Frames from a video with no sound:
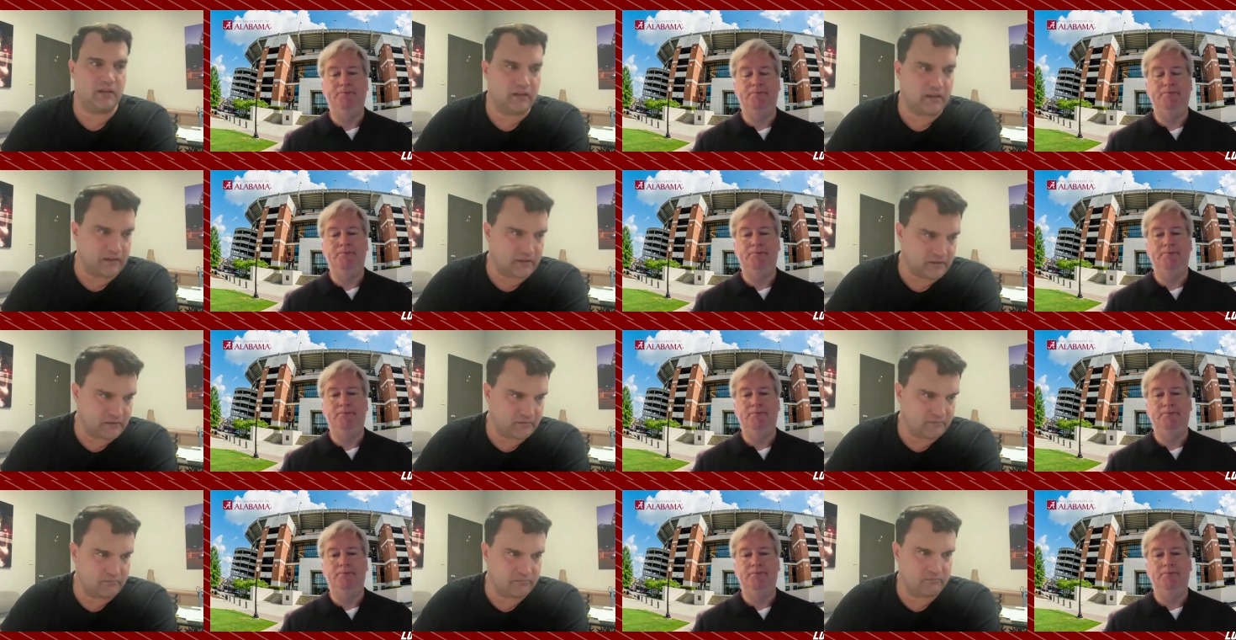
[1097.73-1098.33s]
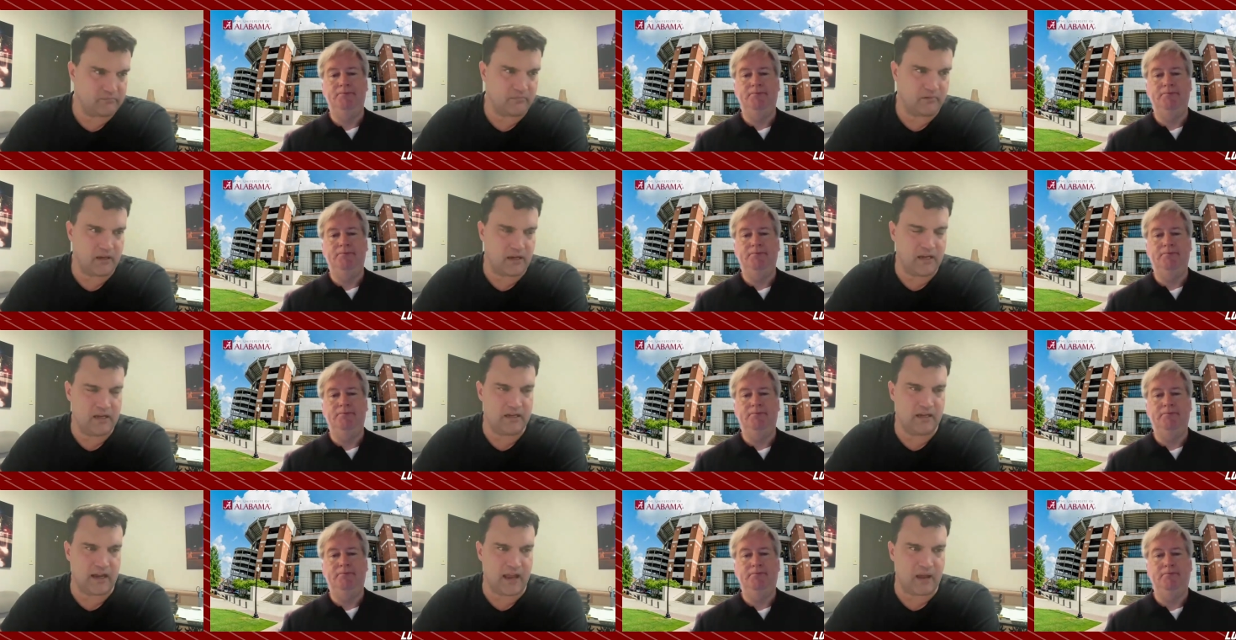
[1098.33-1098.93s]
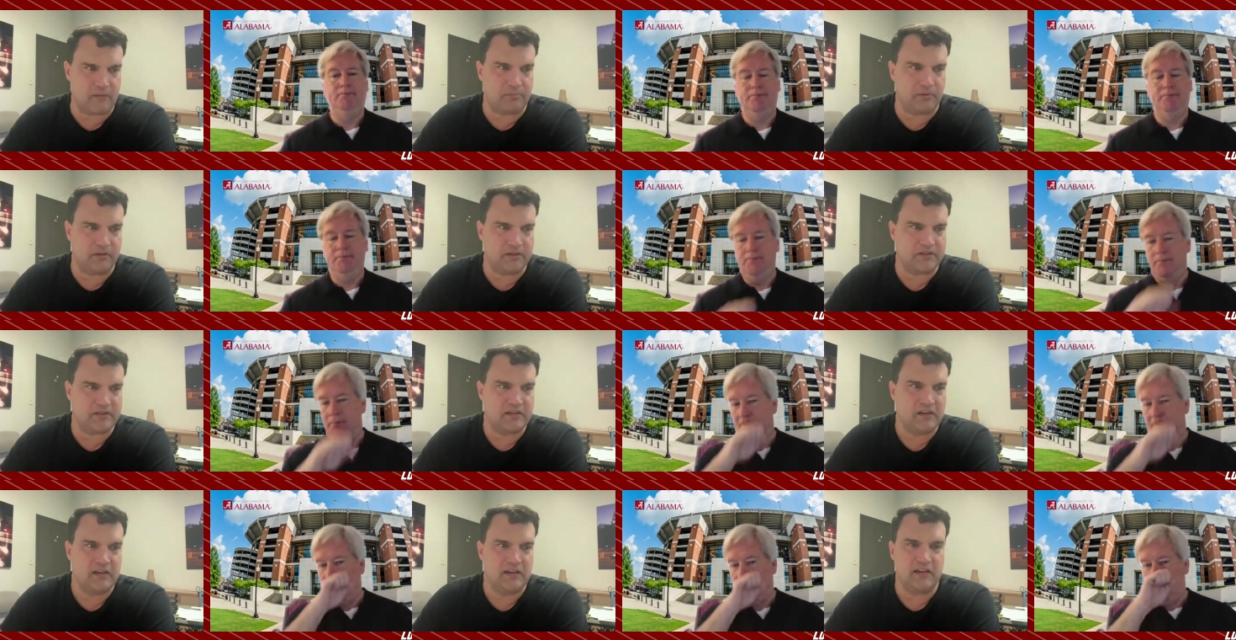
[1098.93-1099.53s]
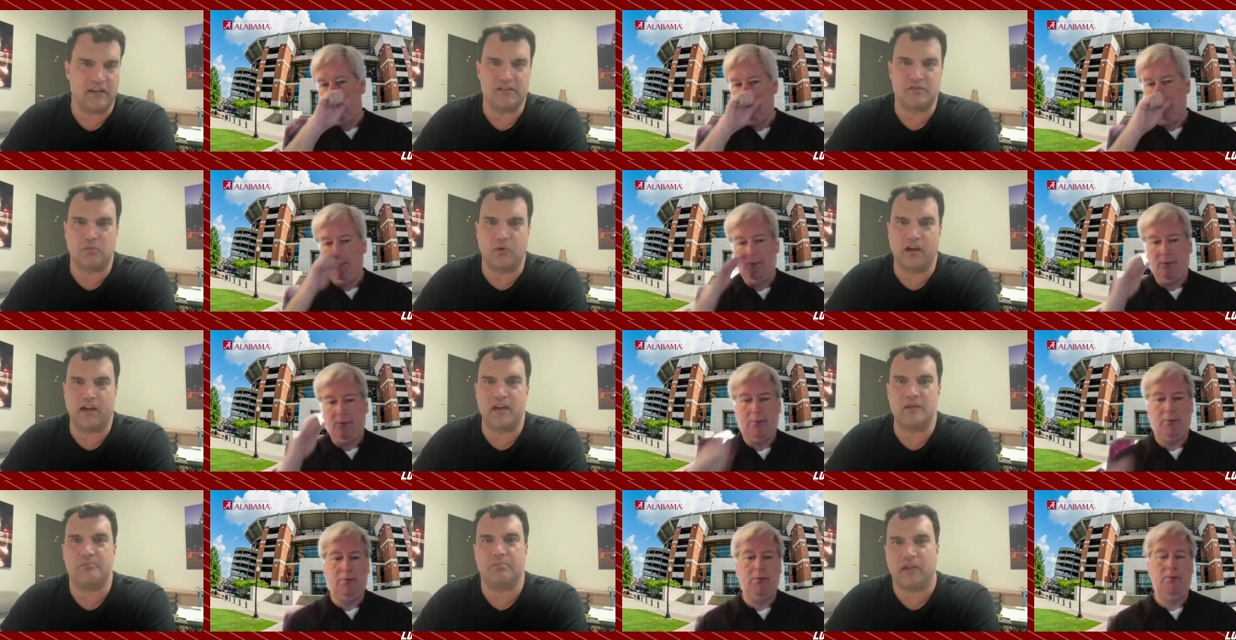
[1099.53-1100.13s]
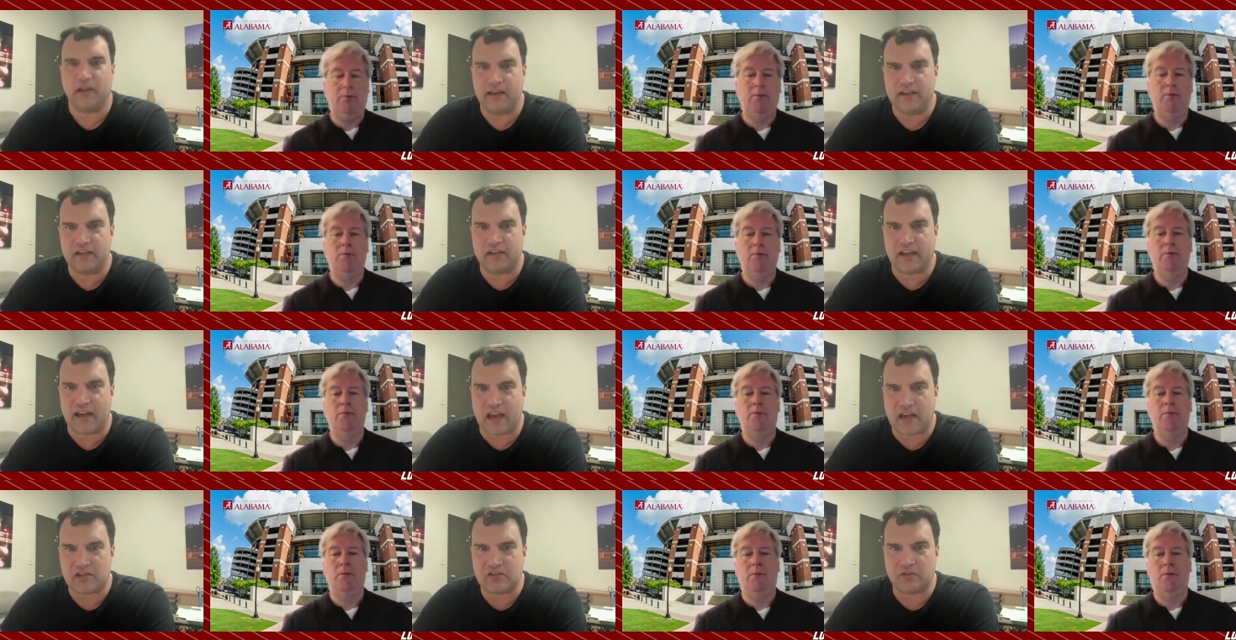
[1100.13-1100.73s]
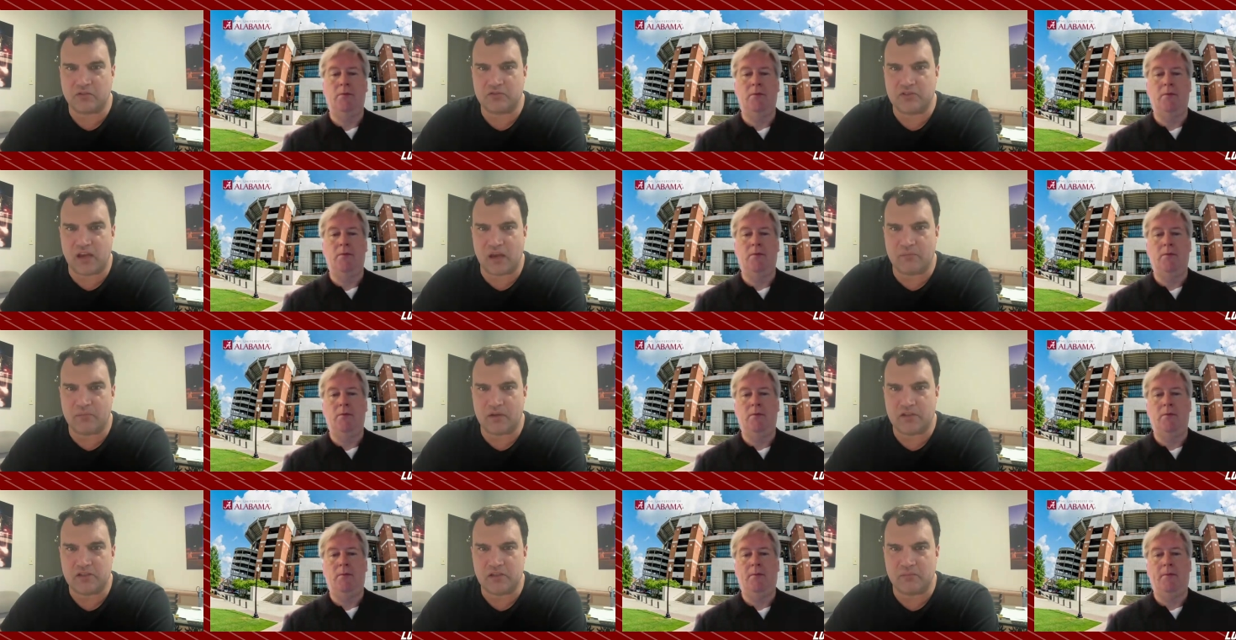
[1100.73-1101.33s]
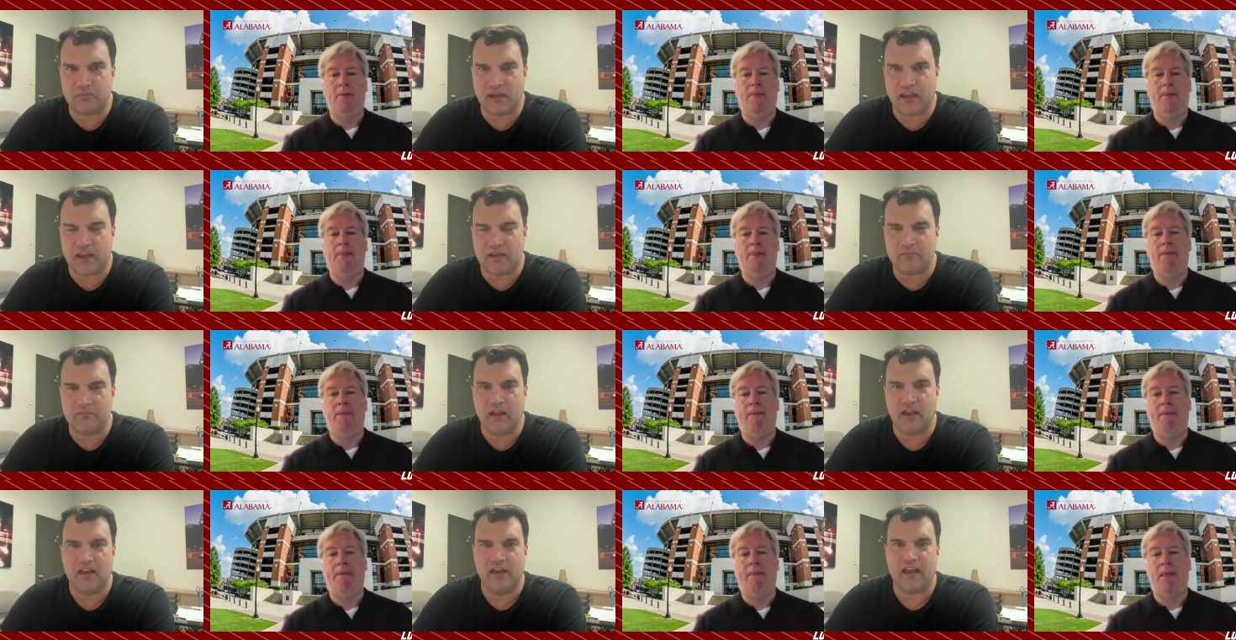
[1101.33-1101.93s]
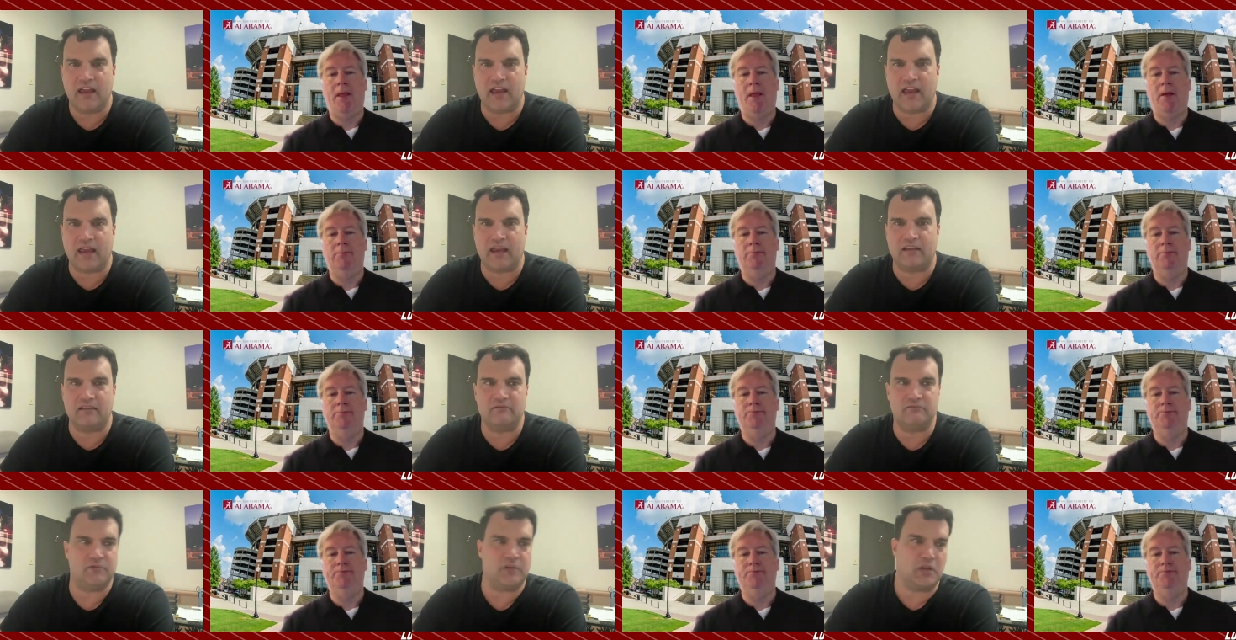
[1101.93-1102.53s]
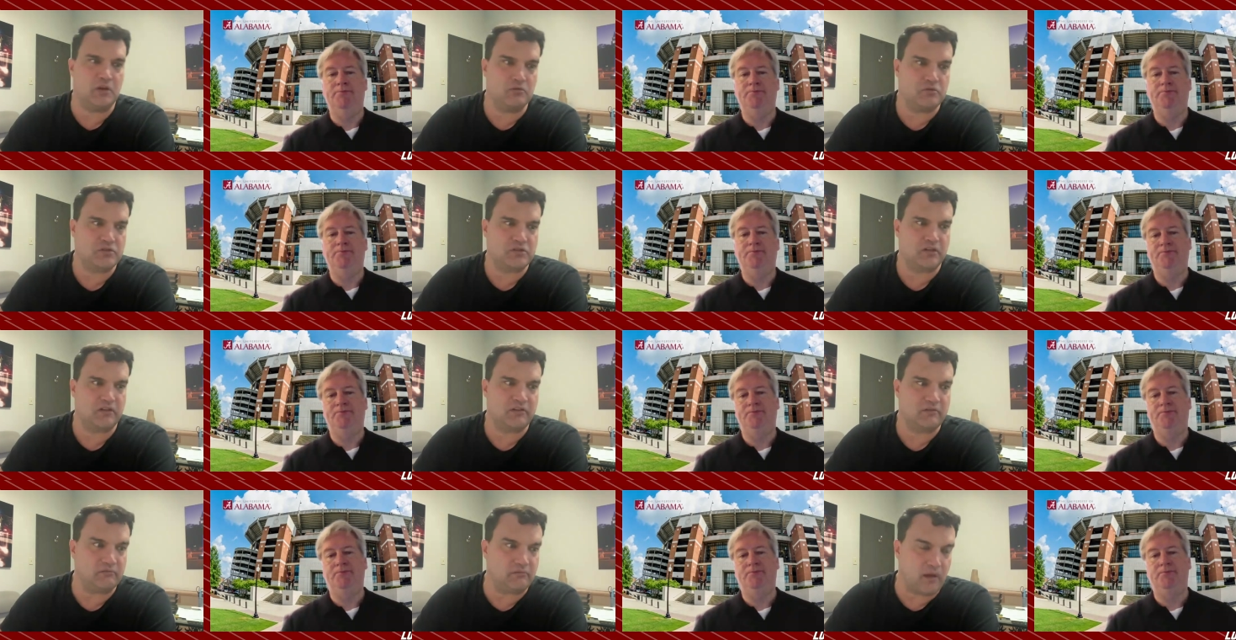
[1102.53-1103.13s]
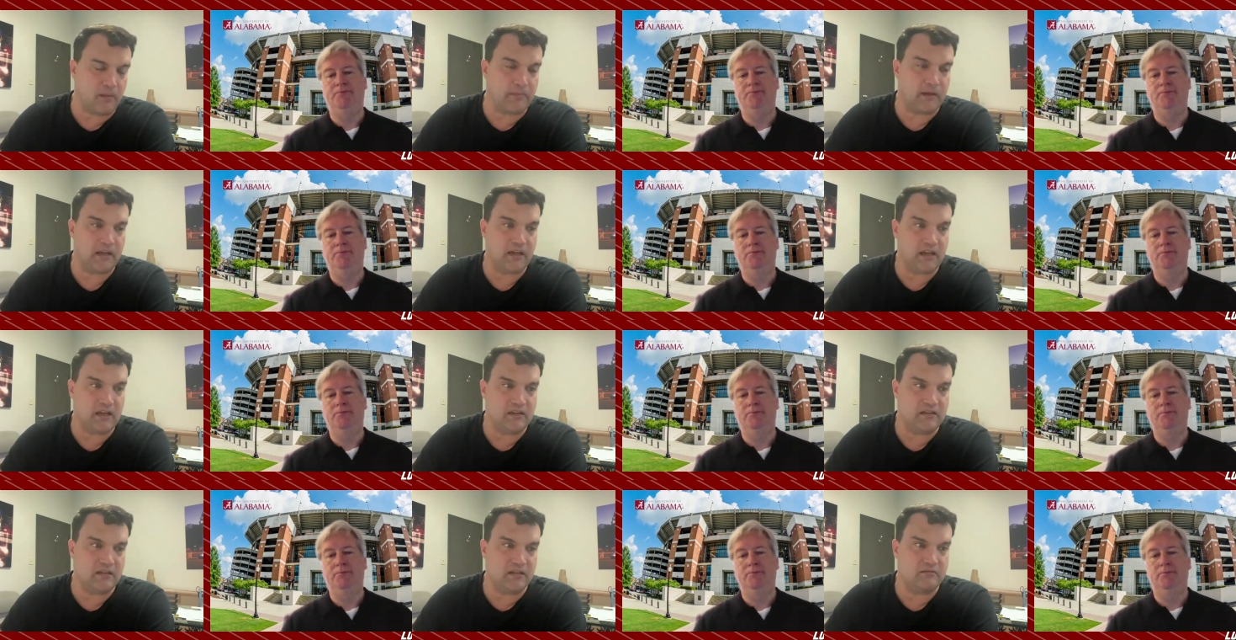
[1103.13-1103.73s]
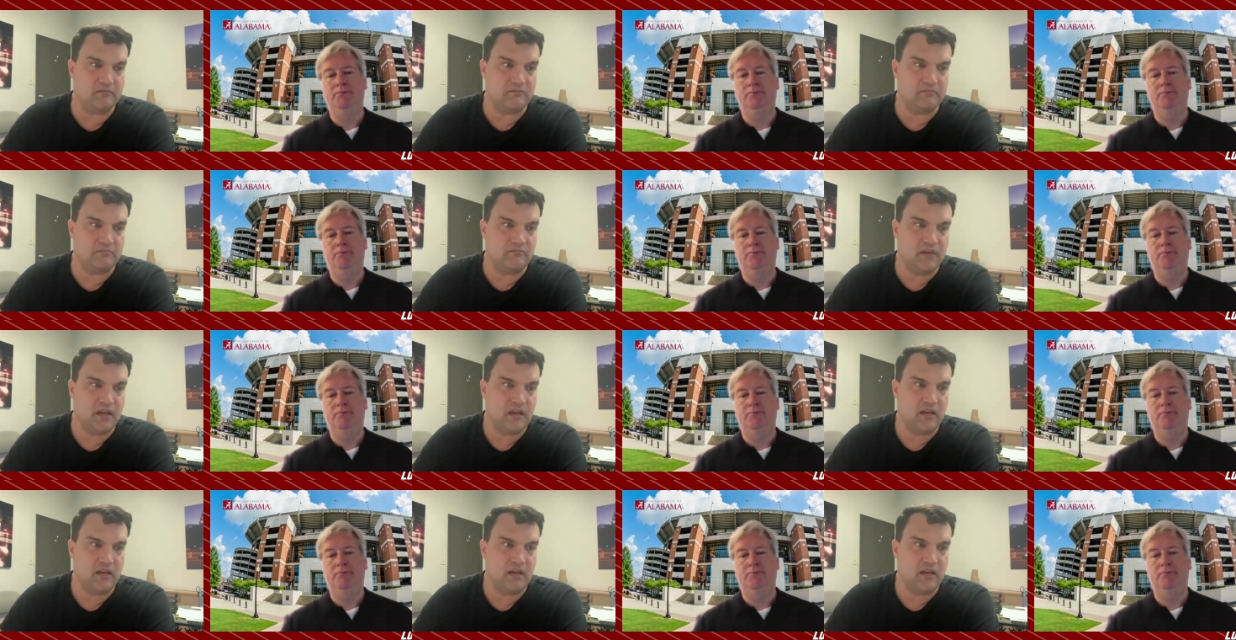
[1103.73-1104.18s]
Speaker 1: uh, Indianapolis is where he played a national championship game, and Houston. I mean, he did.